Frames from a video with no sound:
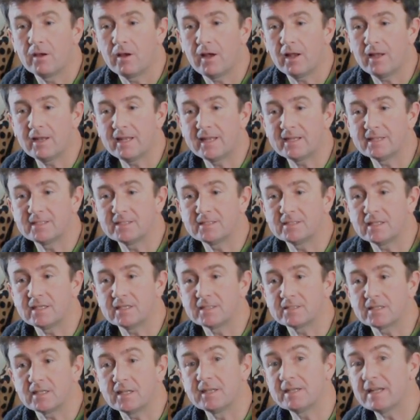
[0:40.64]
I landed
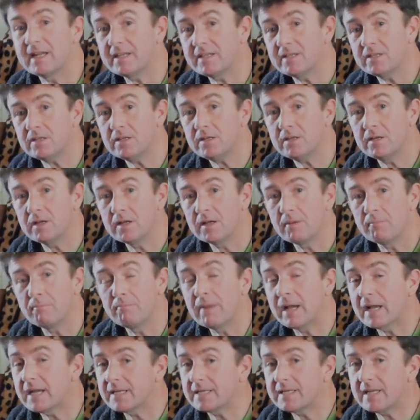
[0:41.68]
at Anadia,
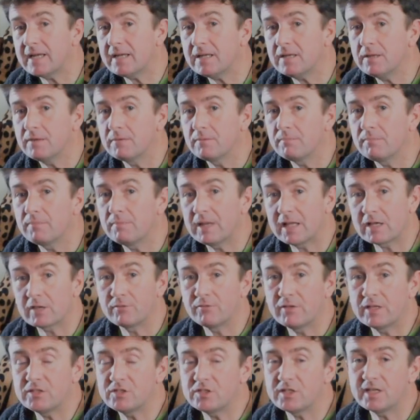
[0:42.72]
Magadan,
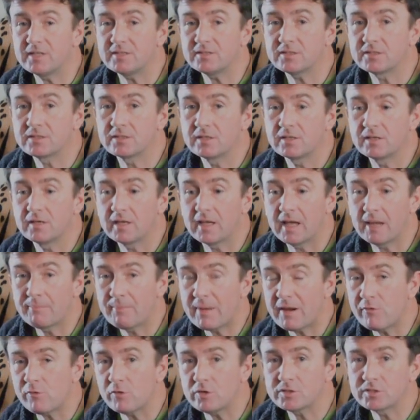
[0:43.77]
Blagoveshchensk,
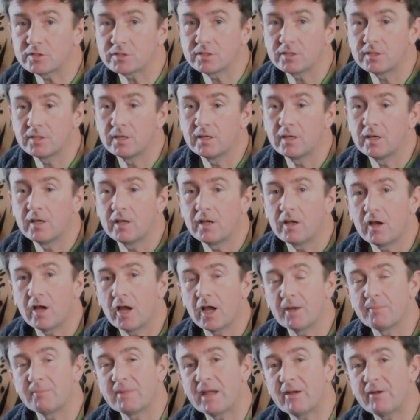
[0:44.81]
Khabarovsk.
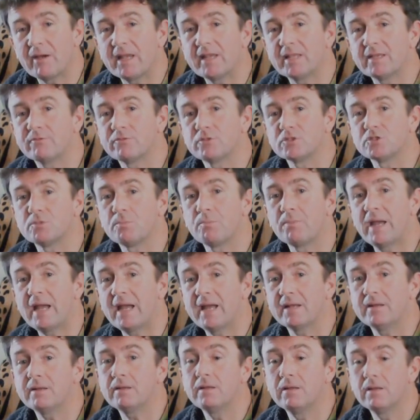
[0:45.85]
I'm now heading for
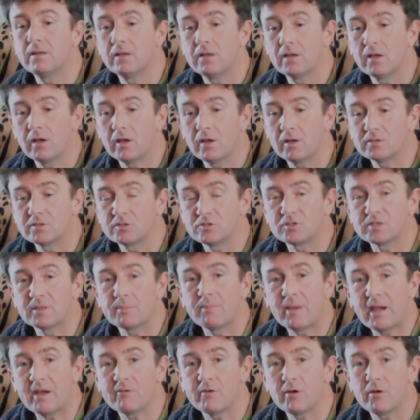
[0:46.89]
Japan, to
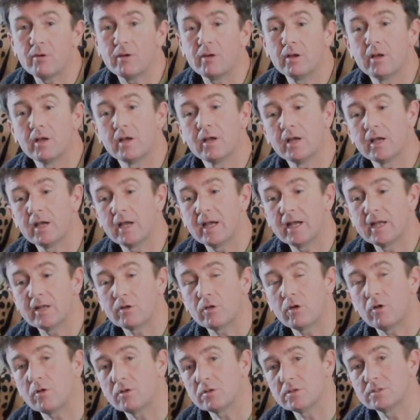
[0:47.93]
Sapporo, and
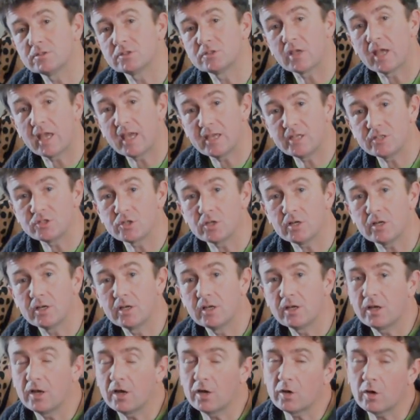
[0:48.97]
on to Asia,
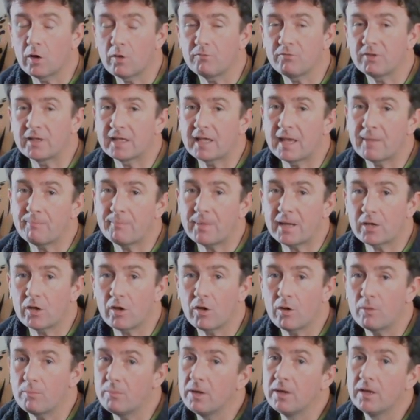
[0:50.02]
and hopefully get back
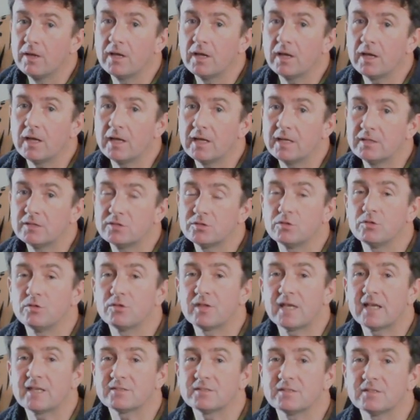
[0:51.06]
home in
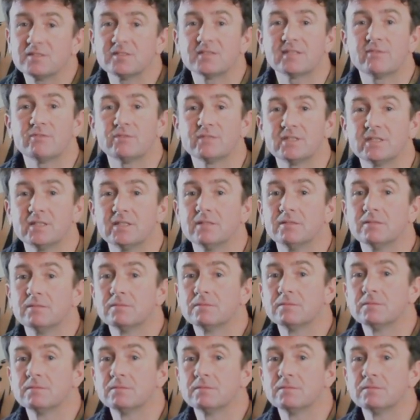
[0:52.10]
2017.